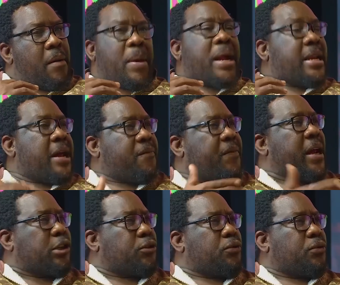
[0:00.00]
But they have
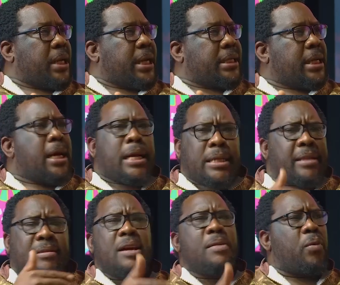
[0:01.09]
failed to do that. The
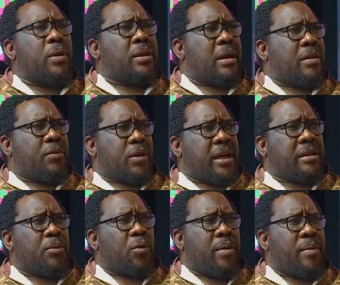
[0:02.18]
same with Advocate
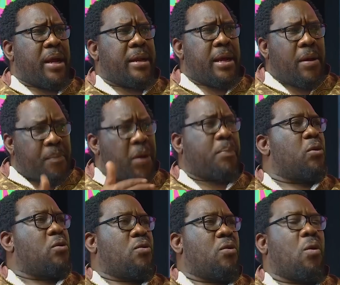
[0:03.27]
Mkhwebane.
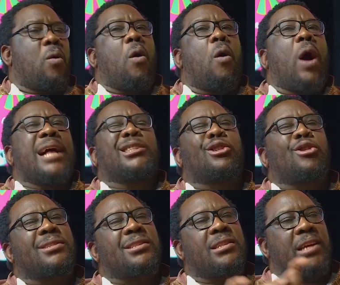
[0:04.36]
People know or
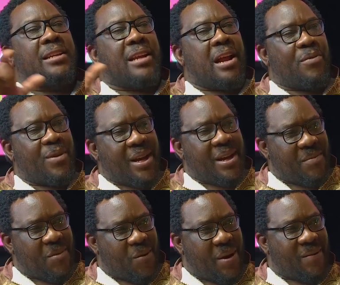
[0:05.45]
associate Advocate
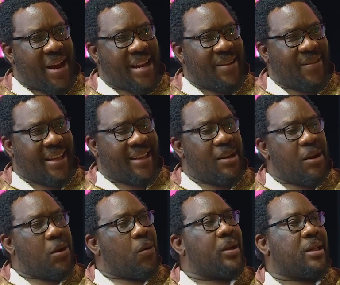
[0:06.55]
Mkhwebane
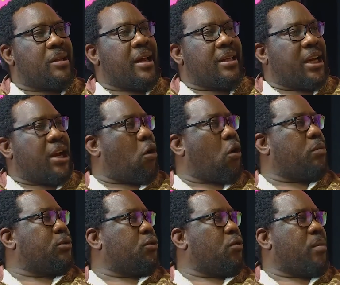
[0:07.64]
with Jacob
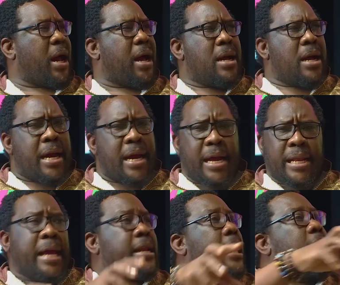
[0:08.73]
Zuma
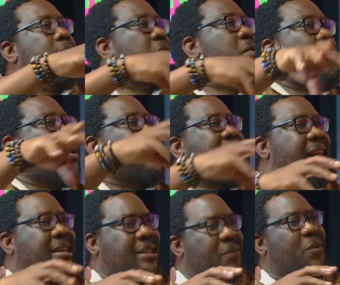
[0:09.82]
and everybody
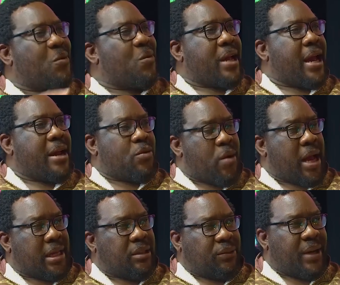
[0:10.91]
else. If you look at who are
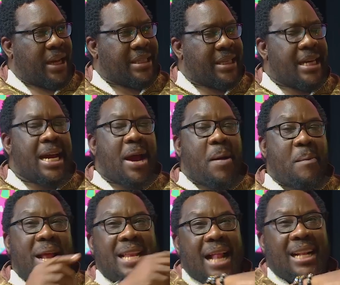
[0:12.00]
his friends.
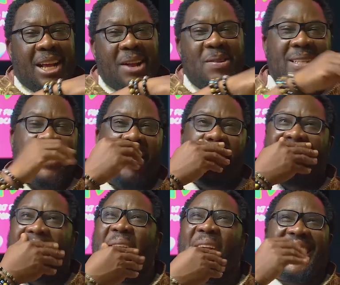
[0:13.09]
But I'll tell you
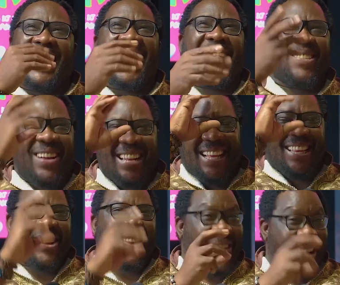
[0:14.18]
something at the end,
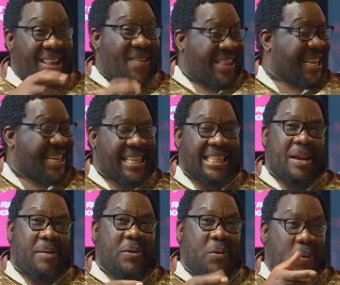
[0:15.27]
what I'm thinking is
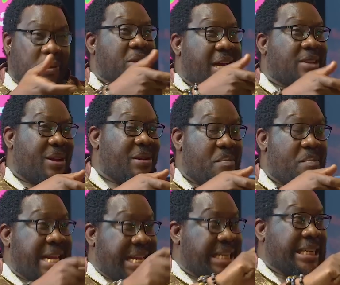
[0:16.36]
happening, who's actually
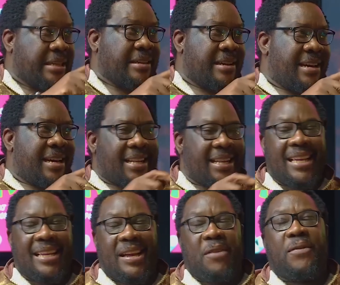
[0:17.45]
bleeding the
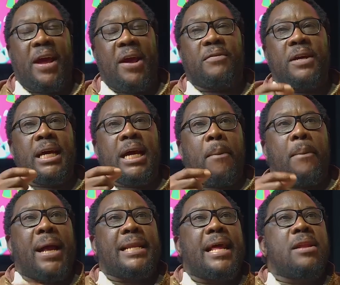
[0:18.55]
EFF.
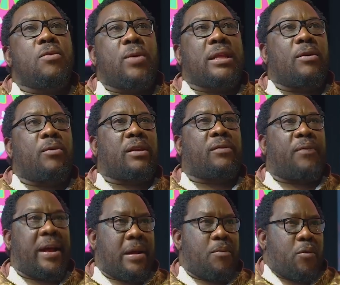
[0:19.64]
But then with
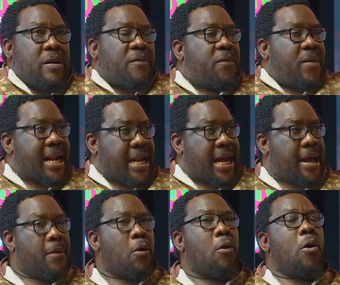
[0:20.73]
Fana Mokwena,
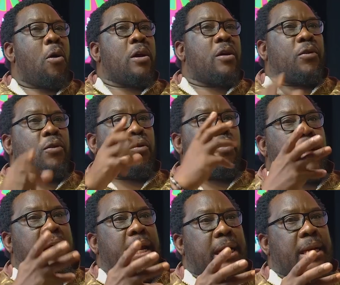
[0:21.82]
Fana, if you look
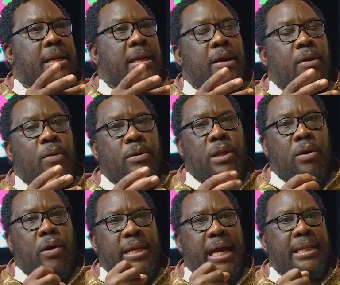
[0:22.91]
at the, what do they
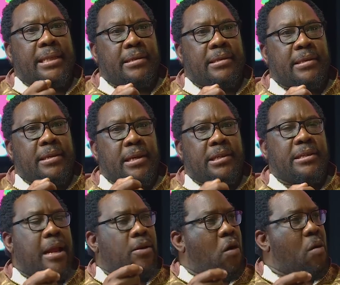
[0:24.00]
call, the NCC,
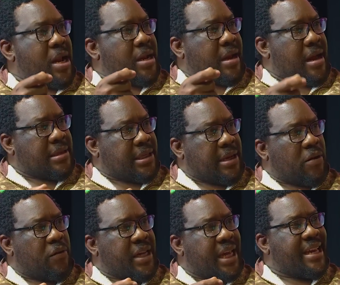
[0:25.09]
National Command Council
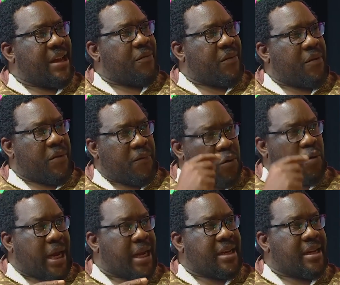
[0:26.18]
of the EFF, if you
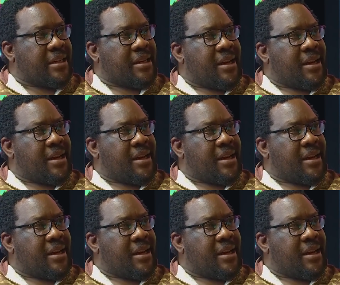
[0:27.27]
look at it,